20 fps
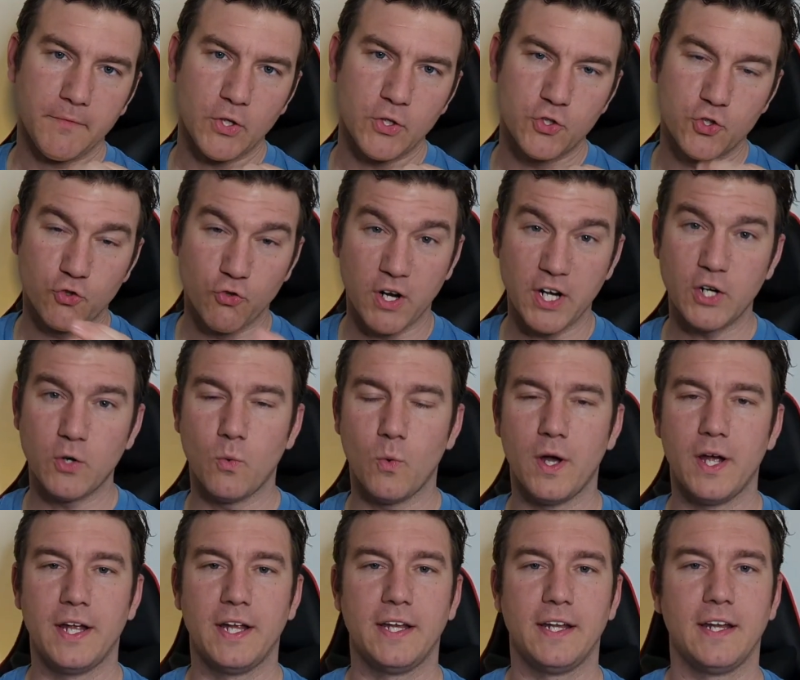straight
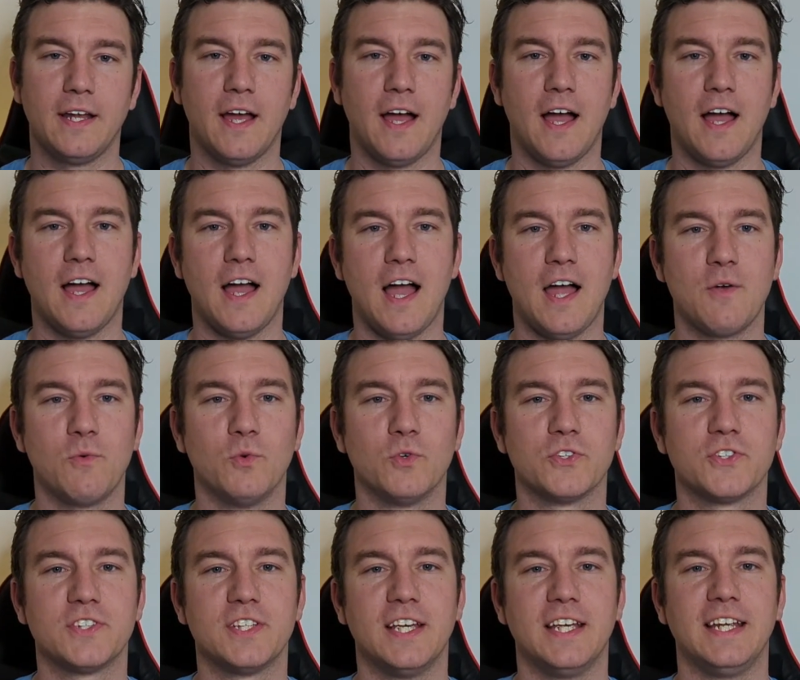away, I will
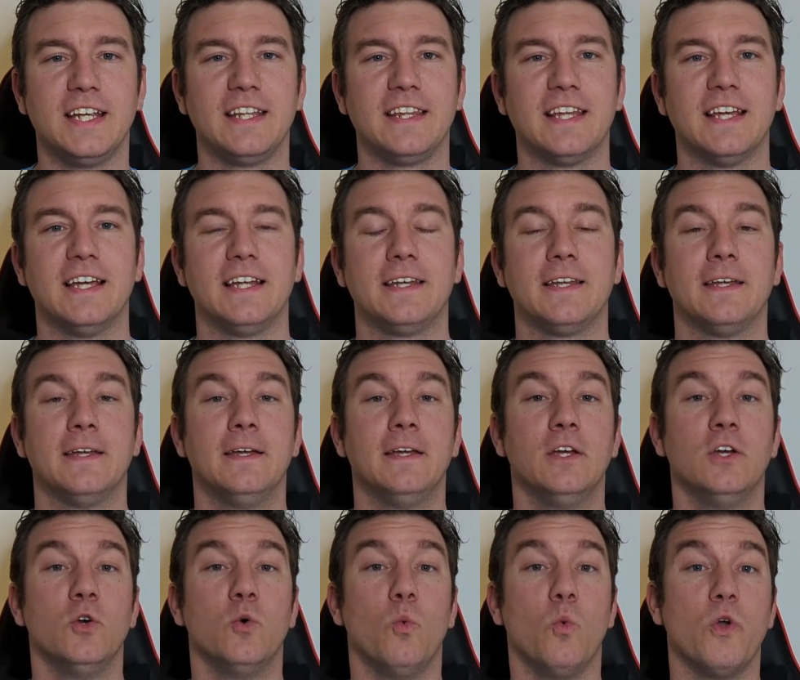say that
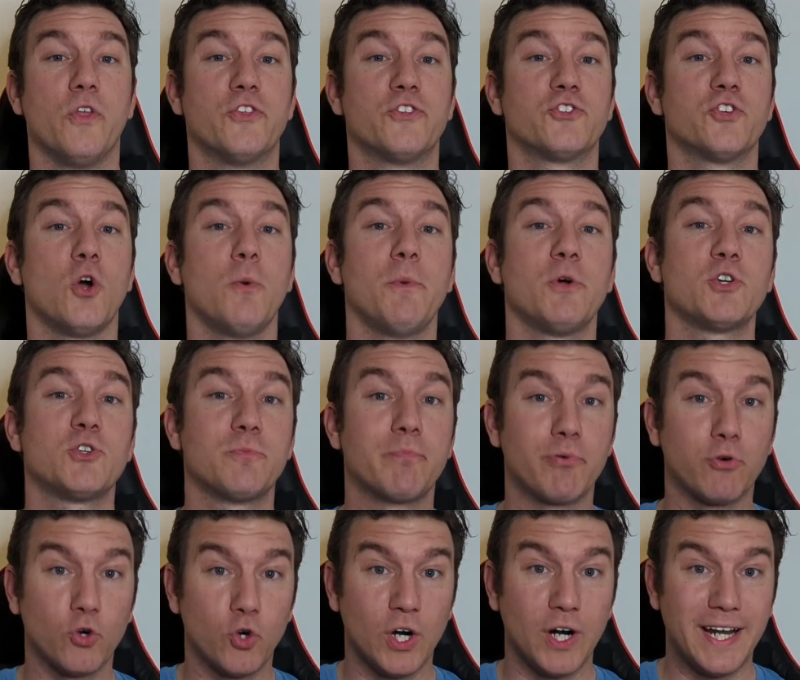with so much
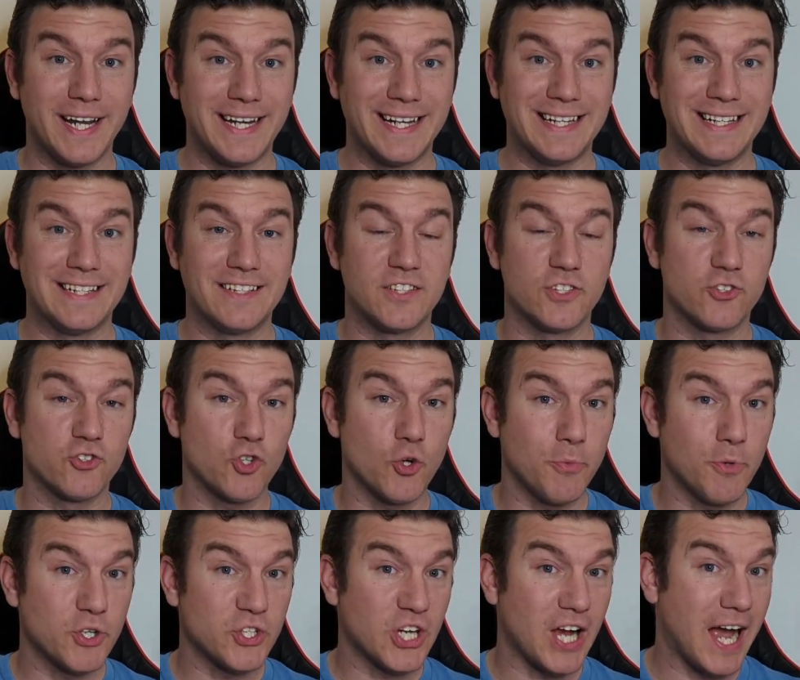praise, so
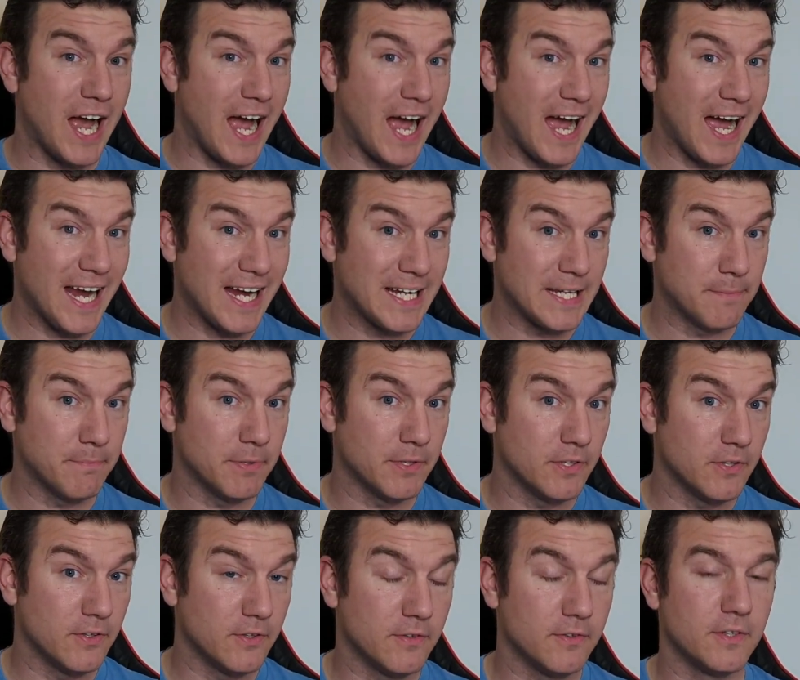much hype
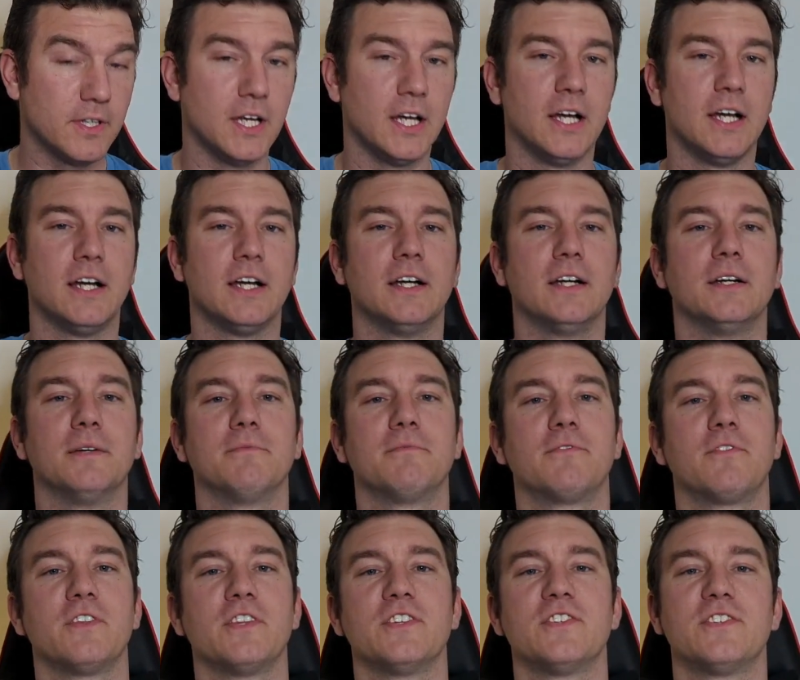
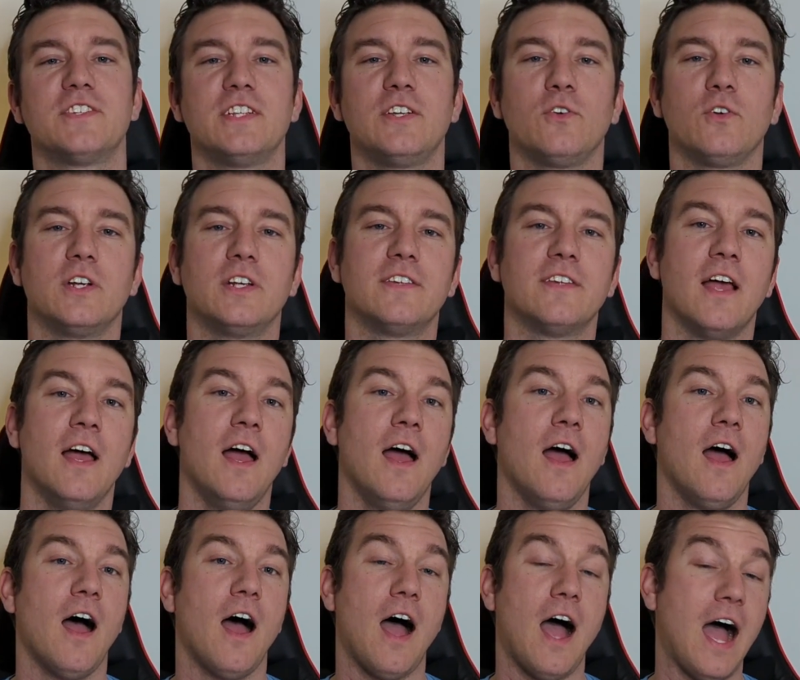for this series,
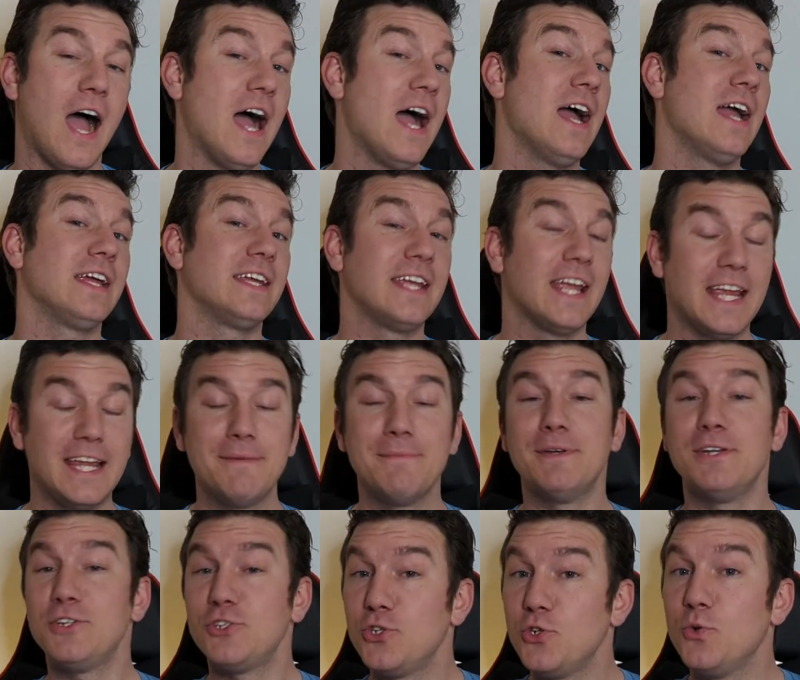I came
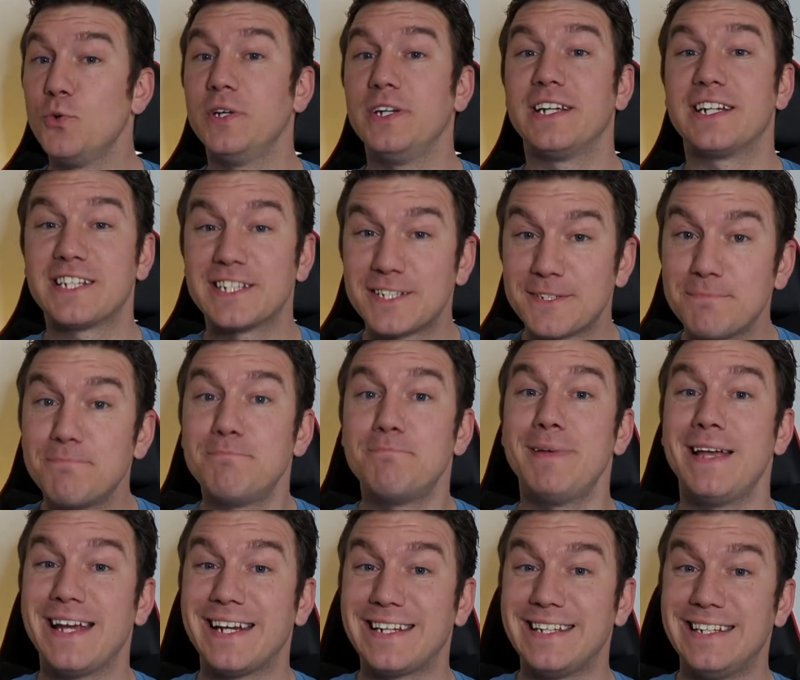into it
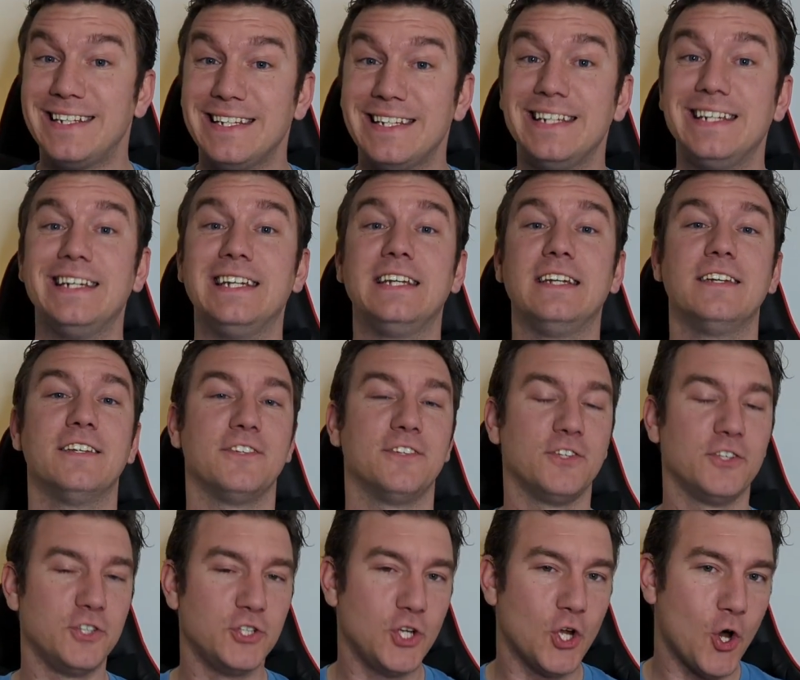expecting,
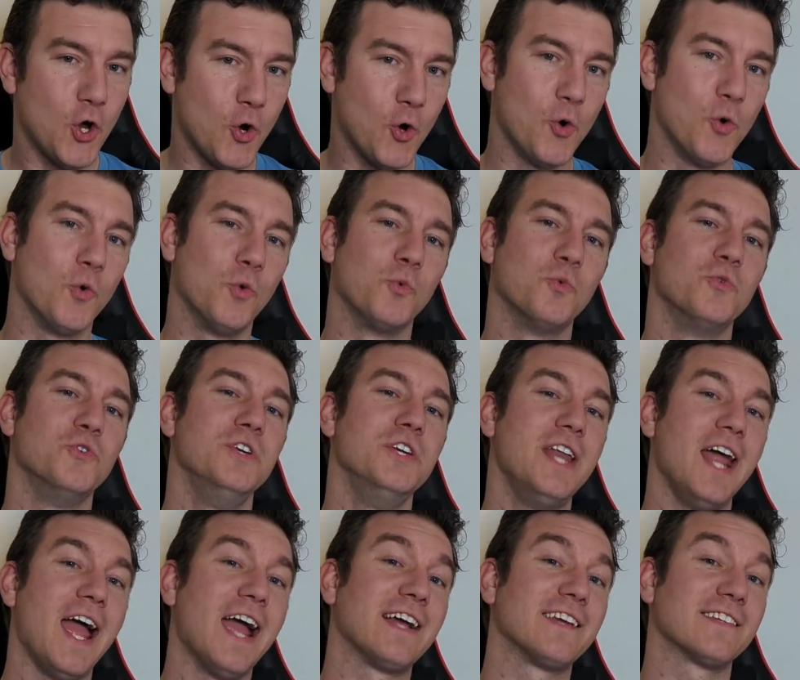you know,
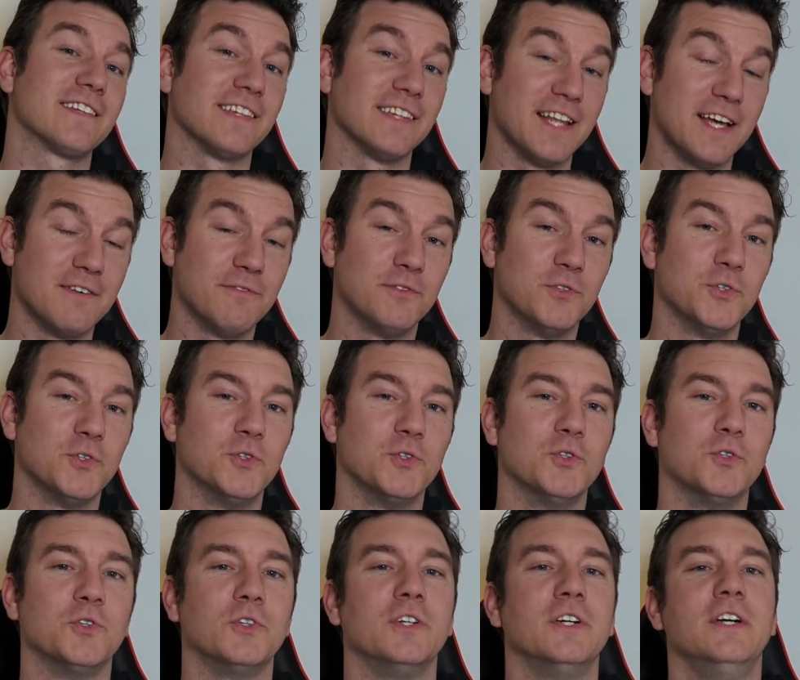next
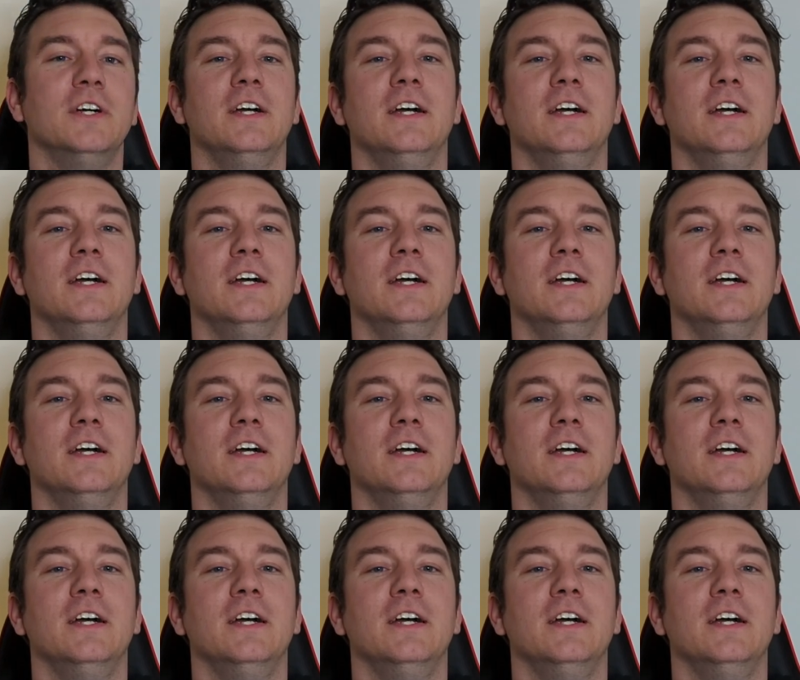level,